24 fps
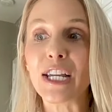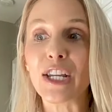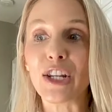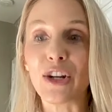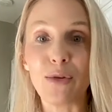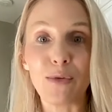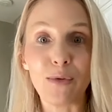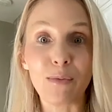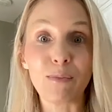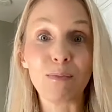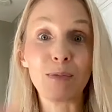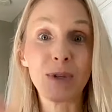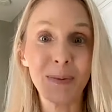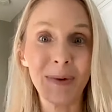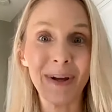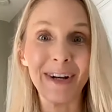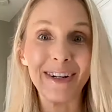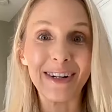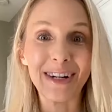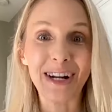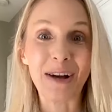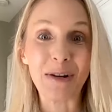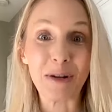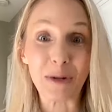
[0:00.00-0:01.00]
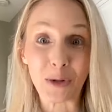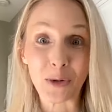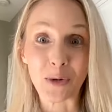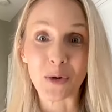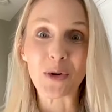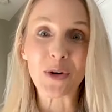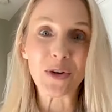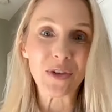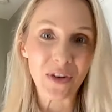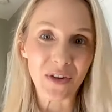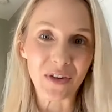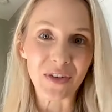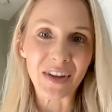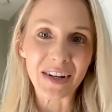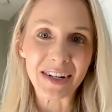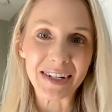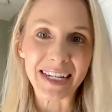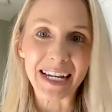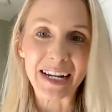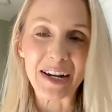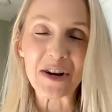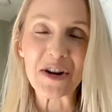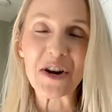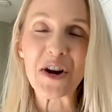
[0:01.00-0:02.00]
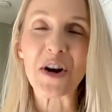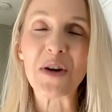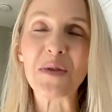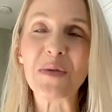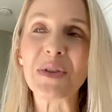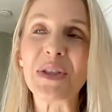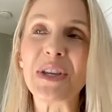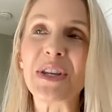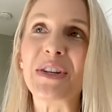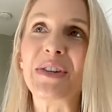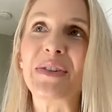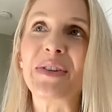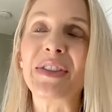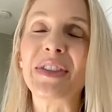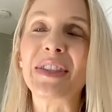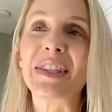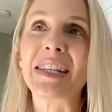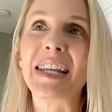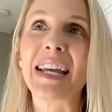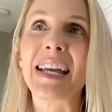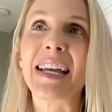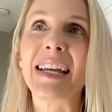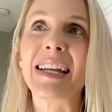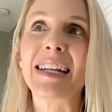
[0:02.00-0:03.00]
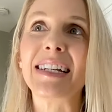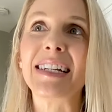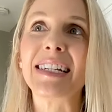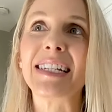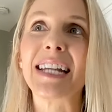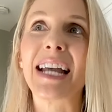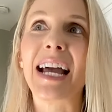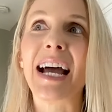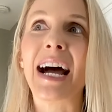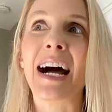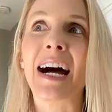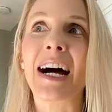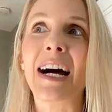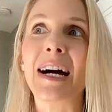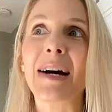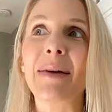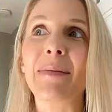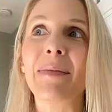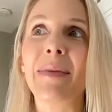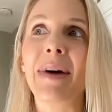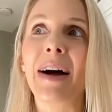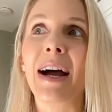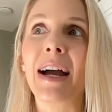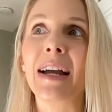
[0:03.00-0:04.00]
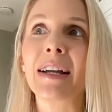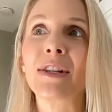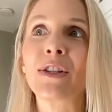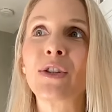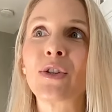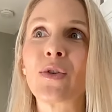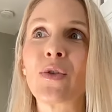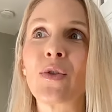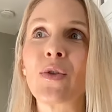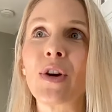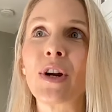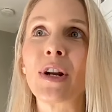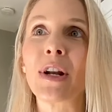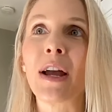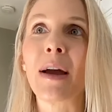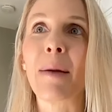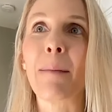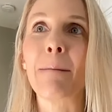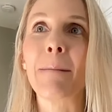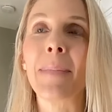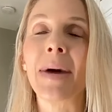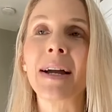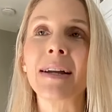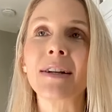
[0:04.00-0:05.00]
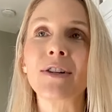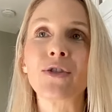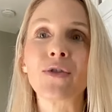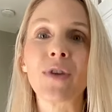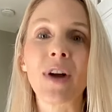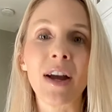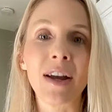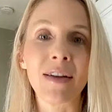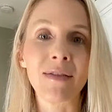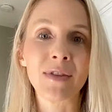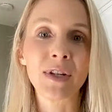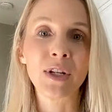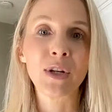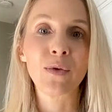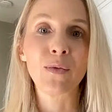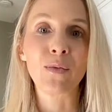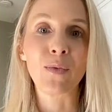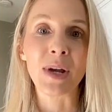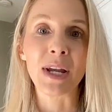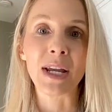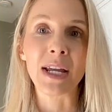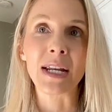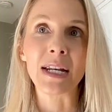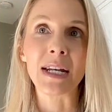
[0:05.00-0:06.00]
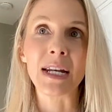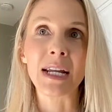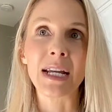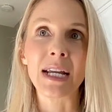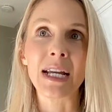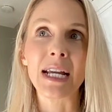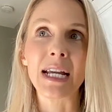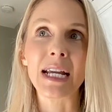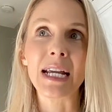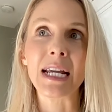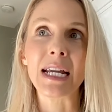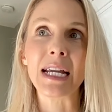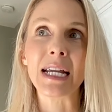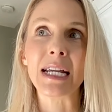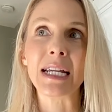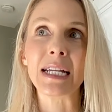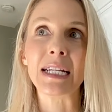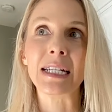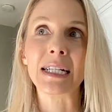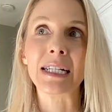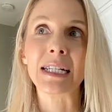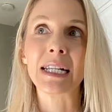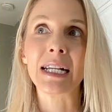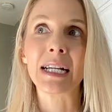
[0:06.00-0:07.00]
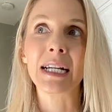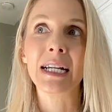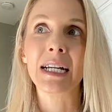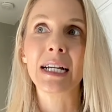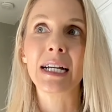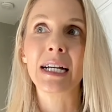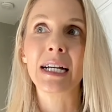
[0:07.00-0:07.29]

you know depending on how you score they'll then take a call with you and, and um, i scored my drive to win is